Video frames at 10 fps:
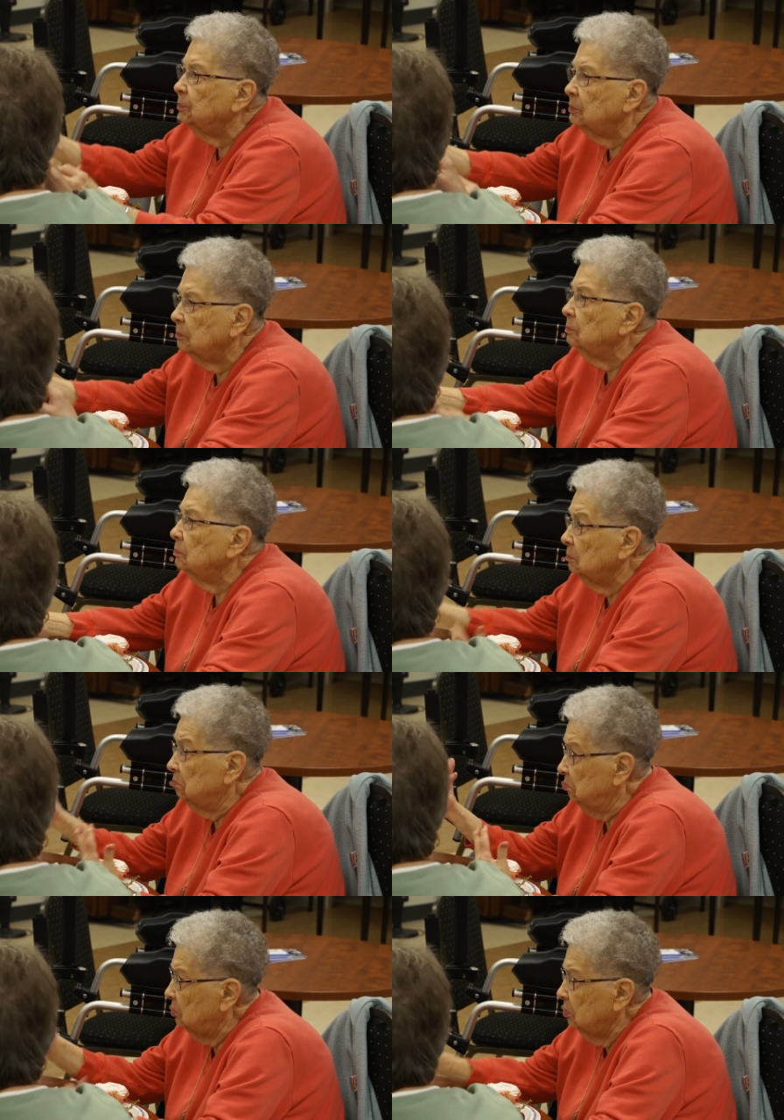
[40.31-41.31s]
a move
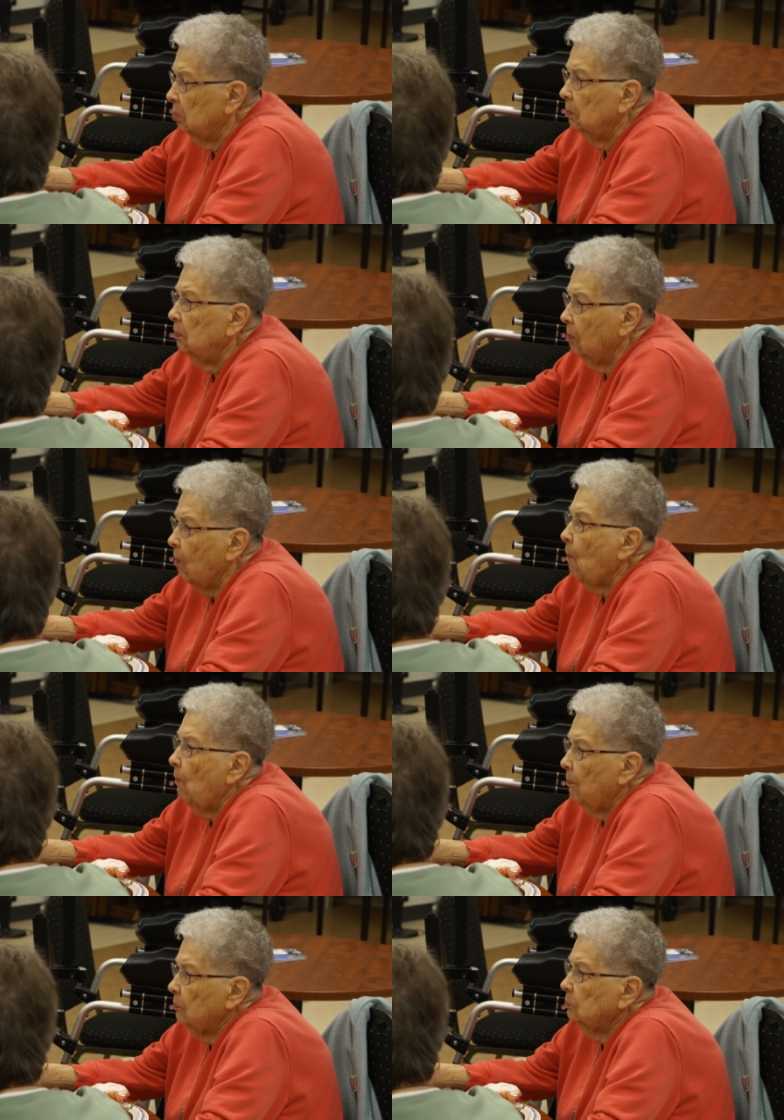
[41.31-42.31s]
that would benefit every
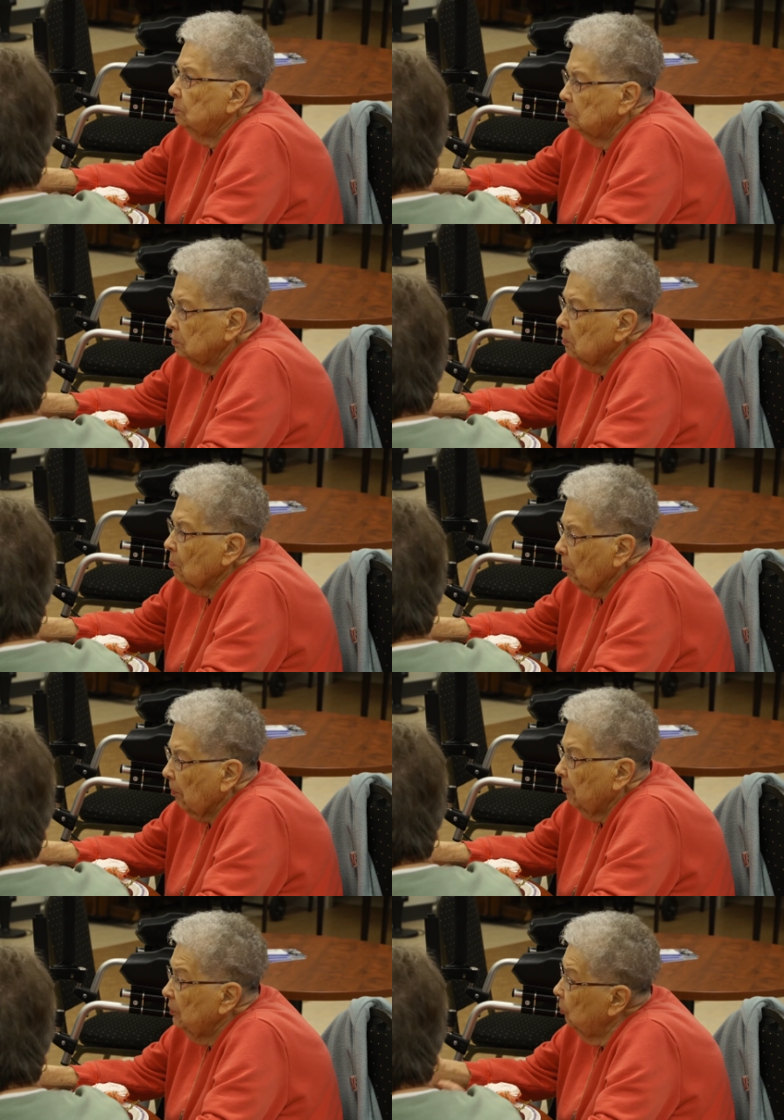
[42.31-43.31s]
Minnesota senior
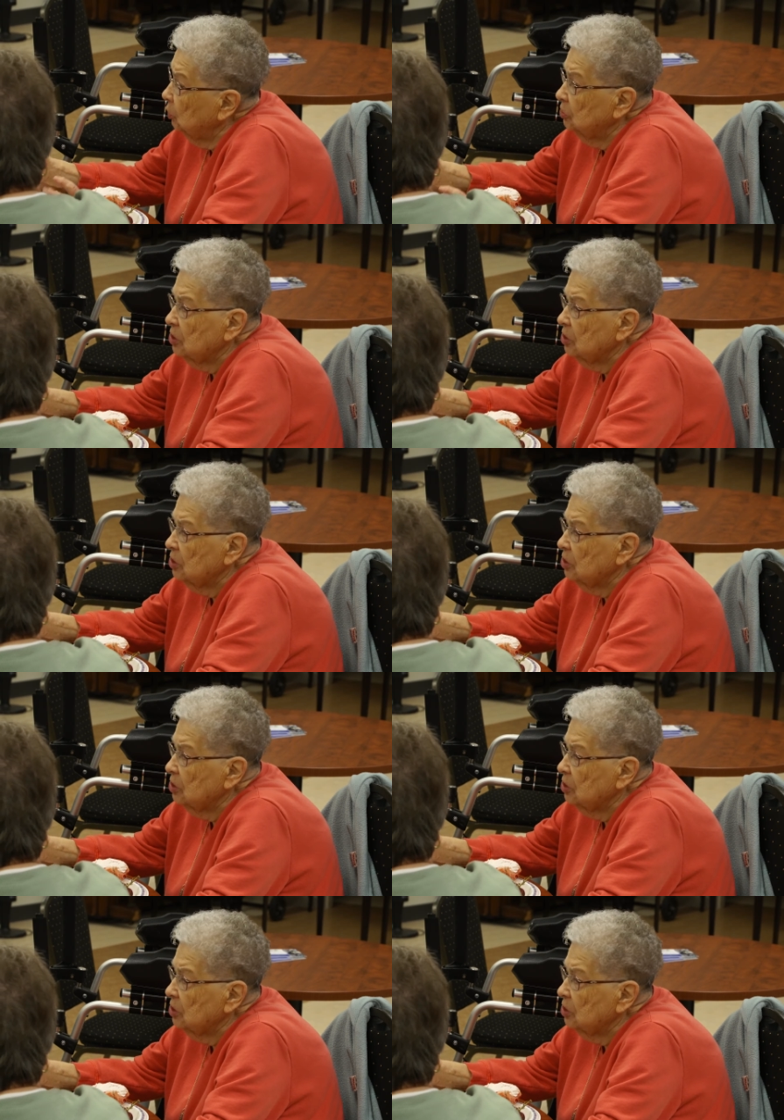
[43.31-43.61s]
citizen.